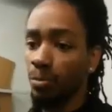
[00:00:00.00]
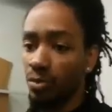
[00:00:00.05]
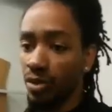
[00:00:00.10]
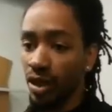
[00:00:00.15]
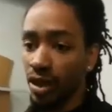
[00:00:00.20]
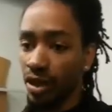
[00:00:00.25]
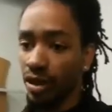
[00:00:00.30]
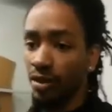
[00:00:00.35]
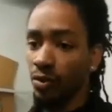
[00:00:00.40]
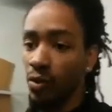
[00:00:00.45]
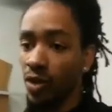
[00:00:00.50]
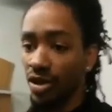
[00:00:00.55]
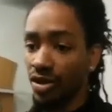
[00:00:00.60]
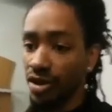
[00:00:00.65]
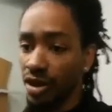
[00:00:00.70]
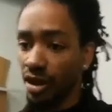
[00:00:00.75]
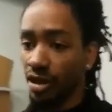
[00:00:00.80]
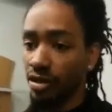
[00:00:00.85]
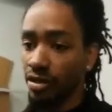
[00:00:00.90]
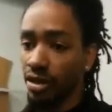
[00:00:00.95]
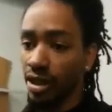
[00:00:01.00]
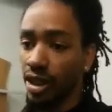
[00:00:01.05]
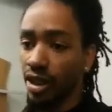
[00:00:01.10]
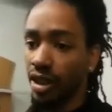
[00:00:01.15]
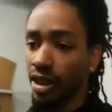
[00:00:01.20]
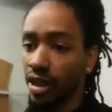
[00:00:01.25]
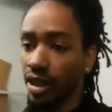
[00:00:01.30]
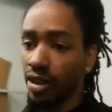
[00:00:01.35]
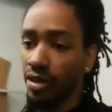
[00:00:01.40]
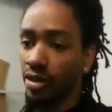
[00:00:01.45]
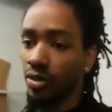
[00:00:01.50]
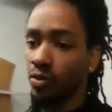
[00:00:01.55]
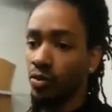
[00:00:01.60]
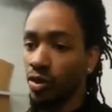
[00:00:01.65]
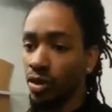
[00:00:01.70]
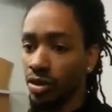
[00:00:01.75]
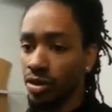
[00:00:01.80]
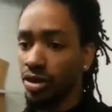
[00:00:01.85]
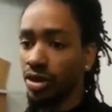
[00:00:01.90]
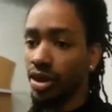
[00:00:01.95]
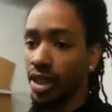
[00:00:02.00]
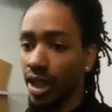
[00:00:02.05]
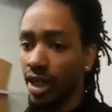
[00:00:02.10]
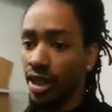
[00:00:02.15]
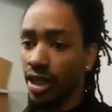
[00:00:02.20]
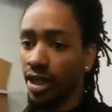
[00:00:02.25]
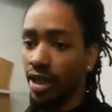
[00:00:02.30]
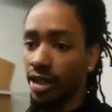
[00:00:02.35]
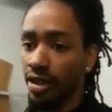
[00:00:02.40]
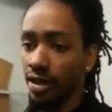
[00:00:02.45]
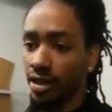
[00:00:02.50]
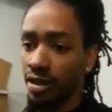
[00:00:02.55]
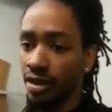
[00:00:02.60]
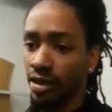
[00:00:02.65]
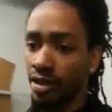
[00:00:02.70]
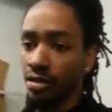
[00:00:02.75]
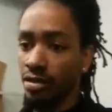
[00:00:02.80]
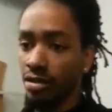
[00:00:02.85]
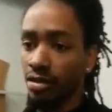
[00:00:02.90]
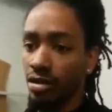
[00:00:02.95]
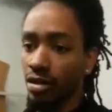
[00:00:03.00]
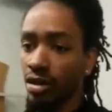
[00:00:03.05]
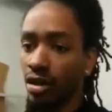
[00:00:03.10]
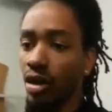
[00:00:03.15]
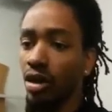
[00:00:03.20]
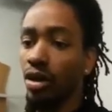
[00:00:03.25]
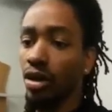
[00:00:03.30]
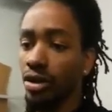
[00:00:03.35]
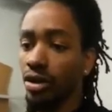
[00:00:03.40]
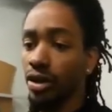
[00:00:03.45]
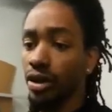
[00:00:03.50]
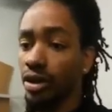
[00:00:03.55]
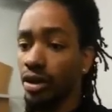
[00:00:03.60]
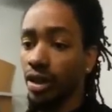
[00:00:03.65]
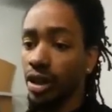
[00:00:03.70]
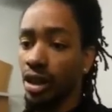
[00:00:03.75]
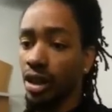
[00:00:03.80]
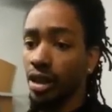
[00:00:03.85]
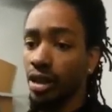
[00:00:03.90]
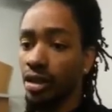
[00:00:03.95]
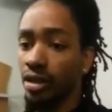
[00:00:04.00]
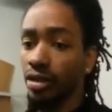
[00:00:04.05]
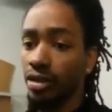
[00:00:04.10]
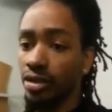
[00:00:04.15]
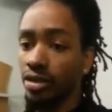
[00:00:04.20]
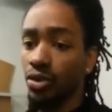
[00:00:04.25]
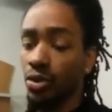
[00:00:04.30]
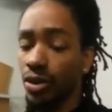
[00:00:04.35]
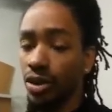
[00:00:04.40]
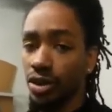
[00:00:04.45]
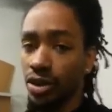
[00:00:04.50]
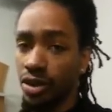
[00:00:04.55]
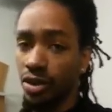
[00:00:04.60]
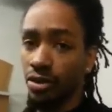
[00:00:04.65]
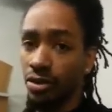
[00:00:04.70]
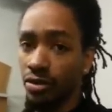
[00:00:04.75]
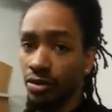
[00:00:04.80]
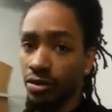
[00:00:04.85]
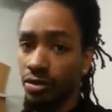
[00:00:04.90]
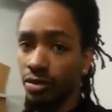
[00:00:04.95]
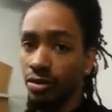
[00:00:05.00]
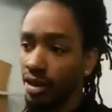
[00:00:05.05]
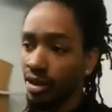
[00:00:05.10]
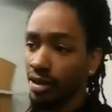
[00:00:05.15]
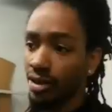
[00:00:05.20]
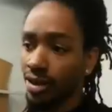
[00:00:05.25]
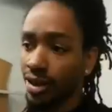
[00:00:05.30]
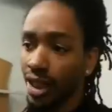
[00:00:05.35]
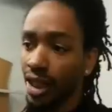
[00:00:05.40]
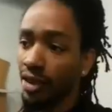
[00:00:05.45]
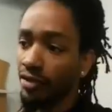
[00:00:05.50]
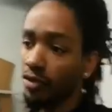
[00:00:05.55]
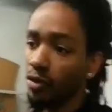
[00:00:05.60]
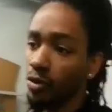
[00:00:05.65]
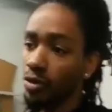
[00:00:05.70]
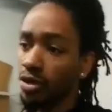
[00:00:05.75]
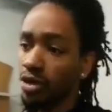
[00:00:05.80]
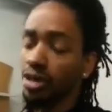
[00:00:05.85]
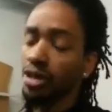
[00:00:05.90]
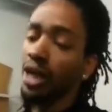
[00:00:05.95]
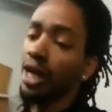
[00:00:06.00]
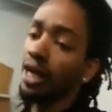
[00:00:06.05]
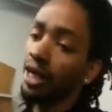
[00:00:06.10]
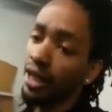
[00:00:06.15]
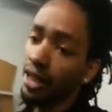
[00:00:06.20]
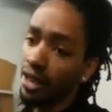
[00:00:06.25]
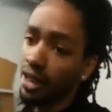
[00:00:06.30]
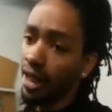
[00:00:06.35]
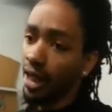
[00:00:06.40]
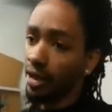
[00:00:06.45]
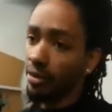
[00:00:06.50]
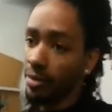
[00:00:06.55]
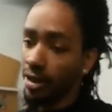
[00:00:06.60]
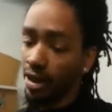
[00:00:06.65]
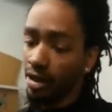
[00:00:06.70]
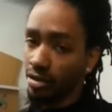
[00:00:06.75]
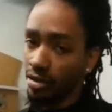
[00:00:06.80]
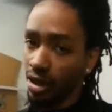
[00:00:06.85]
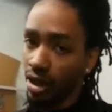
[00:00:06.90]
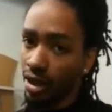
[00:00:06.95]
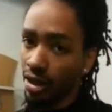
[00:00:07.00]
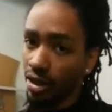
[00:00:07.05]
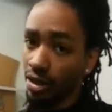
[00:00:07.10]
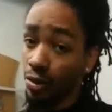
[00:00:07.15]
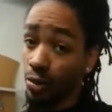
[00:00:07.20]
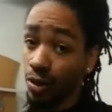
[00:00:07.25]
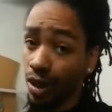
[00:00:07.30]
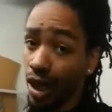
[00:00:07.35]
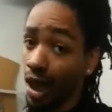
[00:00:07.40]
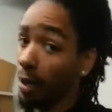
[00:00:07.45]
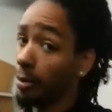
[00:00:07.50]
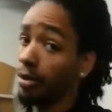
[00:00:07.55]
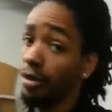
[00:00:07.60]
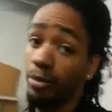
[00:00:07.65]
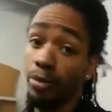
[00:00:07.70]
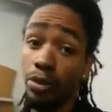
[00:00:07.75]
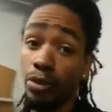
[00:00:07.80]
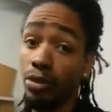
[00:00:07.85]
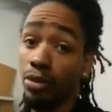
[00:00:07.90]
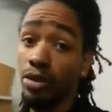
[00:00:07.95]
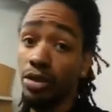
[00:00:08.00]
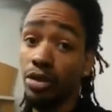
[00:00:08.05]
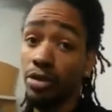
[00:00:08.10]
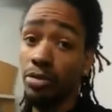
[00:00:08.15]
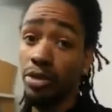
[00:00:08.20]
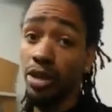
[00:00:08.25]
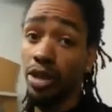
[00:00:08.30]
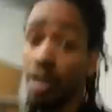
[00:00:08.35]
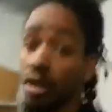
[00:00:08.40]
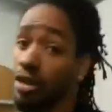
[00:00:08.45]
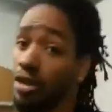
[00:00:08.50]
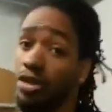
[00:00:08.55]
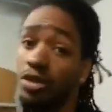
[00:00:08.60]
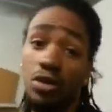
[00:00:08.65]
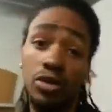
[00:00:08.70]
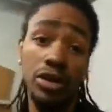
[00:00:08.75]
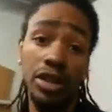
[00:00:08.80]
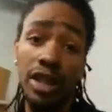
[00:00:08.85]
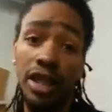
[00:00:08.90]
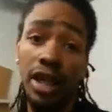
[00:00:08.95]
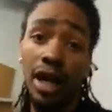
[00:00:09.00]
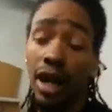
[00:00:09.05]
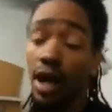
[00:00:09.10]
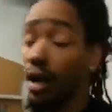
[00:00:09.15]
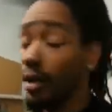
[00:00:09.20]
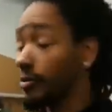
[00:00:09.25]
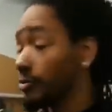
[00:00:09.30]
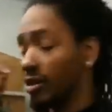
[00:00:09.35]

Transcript: But with interlocking, it will stay in a little longer than the twists do. Say if you just got them interlocked and you want to hop in the pool or some shit, because you know it's getting hot,